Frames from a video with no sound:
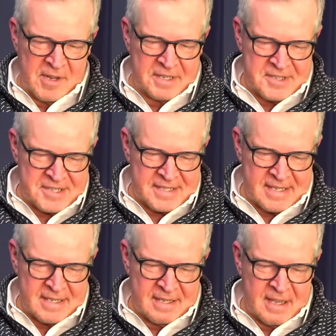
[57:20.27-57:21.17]
once.
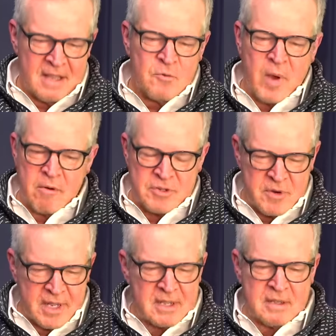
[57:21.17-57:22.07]
We were
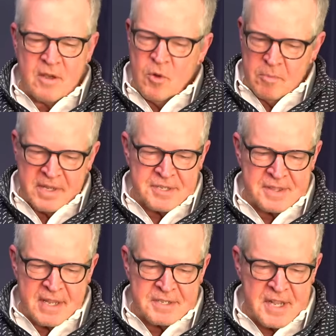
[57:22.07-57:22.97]
doing a, a whole bunch of
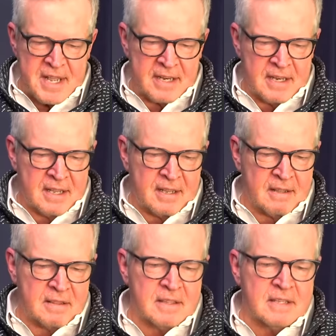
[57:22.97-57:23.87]
things on uh,
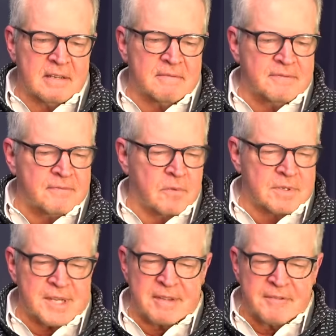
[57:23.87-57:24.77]
the
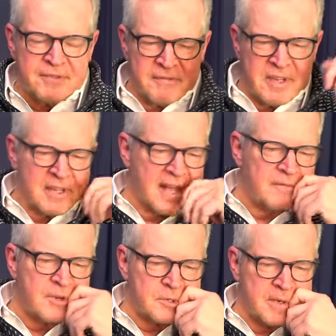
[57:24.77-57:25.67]
was it the 50th
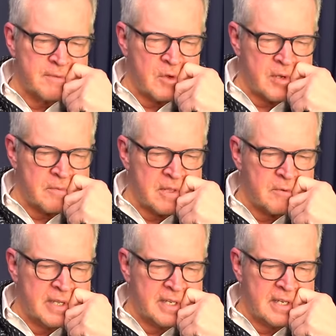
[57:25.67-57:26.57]
anniversary of Gone with the
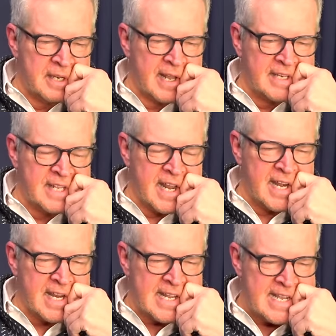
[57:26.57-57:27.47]
Wind in
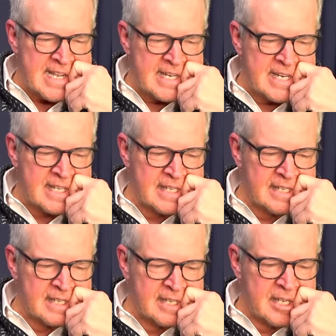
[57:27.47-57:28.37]
1989.
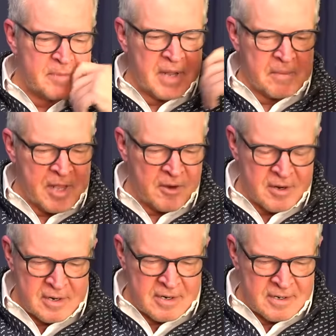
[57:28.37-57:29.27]
But I met
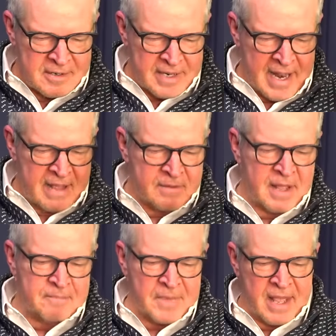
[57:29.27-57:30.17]
her and
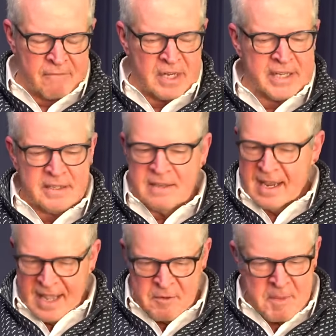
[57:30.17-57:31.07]
Evelyn. I
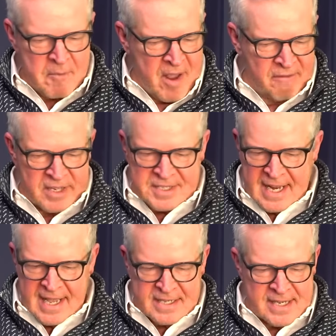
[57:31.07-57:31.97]
can't remember Evelyn's
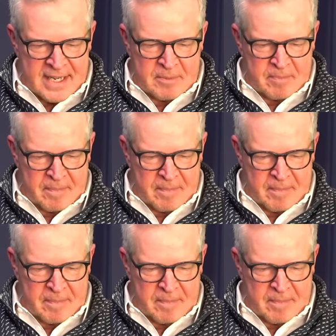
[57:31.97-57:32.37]
last name.